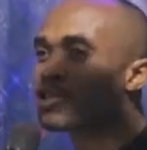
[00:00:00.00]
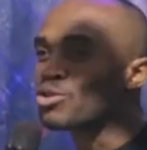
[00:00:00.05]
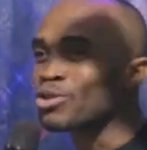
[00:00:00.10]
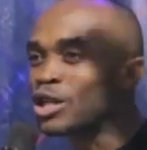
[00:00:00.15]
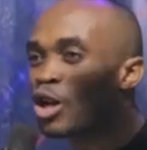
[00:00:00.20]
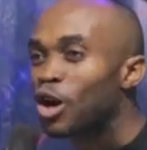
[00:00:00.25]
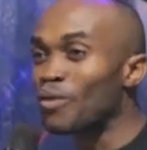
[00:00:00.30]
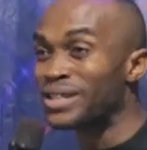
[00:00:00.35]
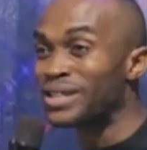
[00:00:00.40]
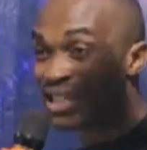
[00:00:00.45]
the
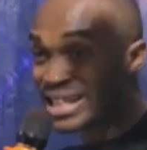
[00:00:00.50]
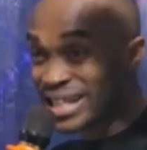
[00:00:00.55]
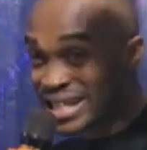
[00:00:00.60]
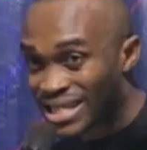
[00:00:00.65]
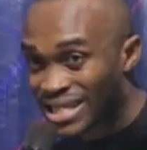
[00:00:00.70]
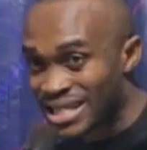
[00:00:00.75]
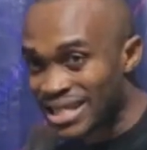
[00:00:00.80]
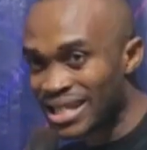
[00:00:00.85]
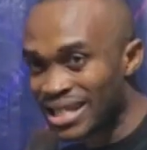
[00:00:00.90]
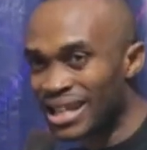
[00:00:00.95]
children of the
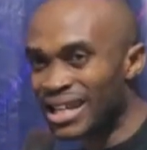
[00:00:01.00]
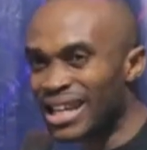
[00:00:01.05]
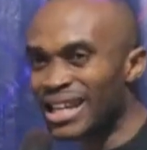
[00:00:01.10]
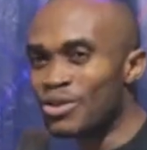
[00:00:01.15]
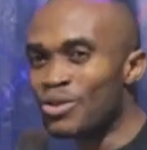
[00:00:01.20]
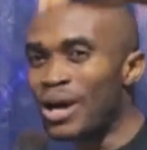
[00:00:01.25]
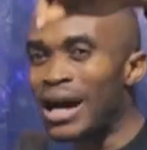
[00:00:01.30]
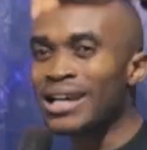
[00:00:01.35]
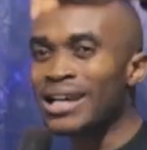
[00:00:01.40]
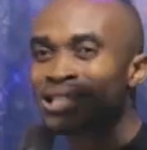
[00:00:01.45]
east.
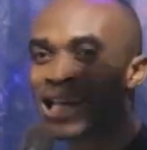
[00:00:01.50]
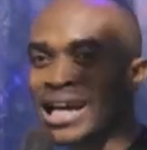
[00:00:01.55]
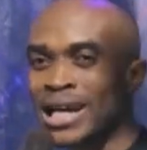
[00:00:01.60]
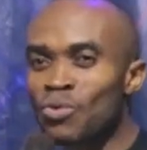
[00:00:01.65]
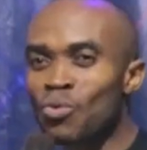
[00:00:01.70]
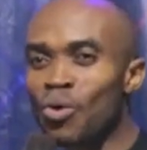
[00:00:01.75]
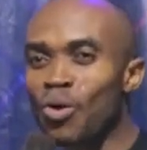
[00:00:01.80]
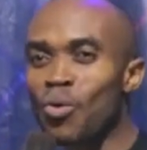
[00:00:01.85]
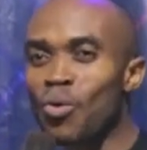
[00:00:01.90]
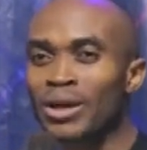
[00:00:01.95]
You are
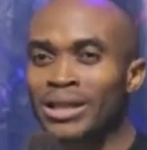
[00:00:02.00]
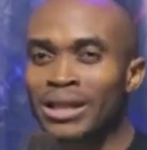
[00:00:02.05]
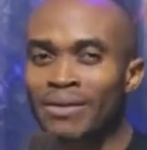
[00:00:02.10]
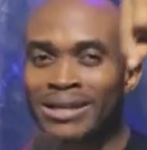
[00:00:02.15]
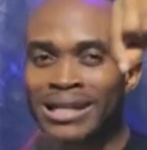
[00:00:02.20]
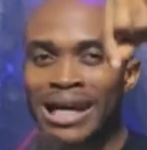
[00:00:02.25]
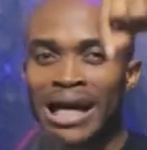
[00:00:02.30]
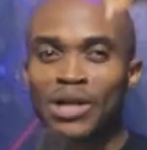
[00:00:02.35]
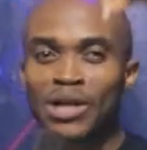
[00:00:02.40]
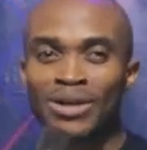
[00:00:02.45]
saying
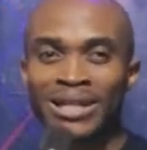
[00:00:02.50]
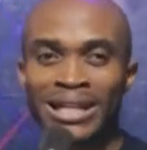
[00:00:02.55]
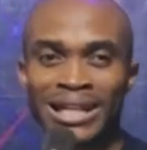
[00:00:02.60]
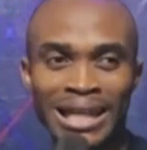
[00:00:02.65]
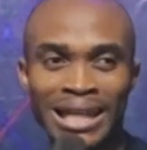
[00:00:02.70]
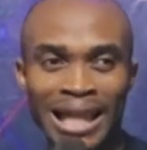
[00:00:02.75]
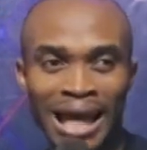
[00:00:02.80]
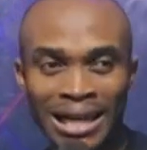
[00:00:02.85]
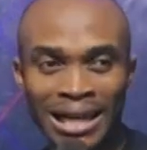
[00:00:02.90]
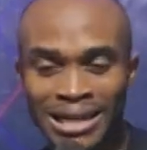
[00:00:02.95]
whatever they are doing
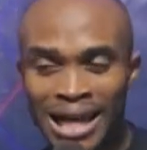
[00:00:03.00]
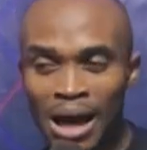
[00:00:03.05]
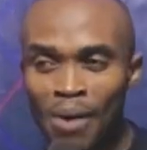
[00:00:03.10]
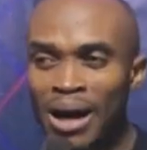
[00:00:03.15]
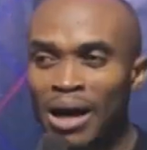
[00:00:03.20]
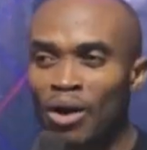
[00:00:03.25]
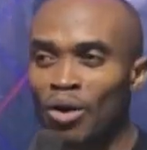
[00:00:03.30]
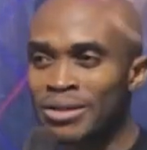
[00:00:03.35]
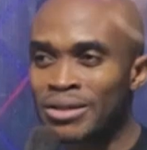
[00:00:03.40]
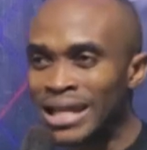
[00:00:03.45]
in the land, that
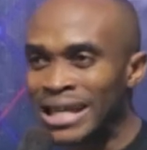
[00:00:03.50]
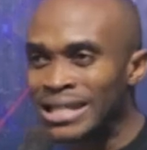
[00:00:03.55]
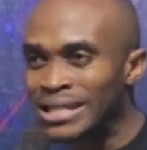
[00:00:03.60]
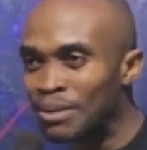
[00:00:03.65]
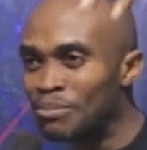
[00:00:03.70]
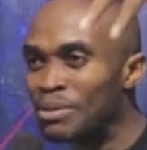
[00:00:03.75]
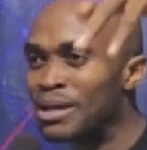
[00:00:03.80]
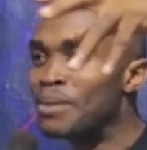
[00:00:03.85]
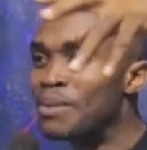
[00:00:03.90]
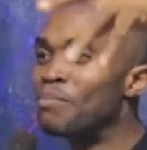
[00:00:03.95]
one concerns them.